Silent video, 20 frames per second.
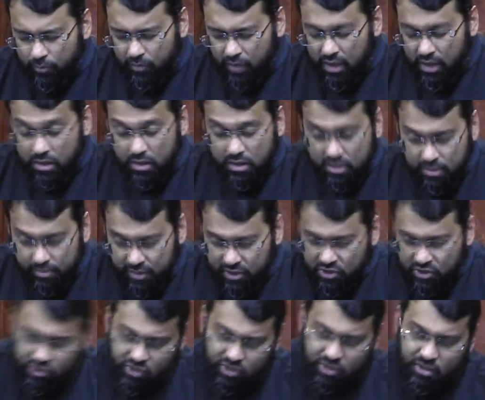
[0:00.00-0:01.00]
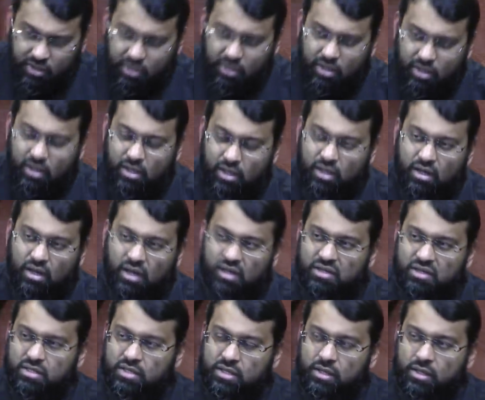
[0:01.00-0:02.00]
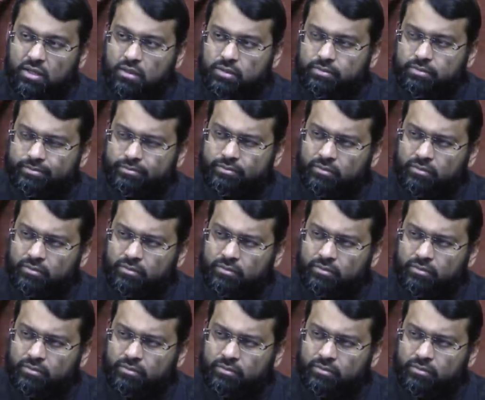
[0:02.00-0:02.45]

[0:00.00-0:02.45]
in this masjid until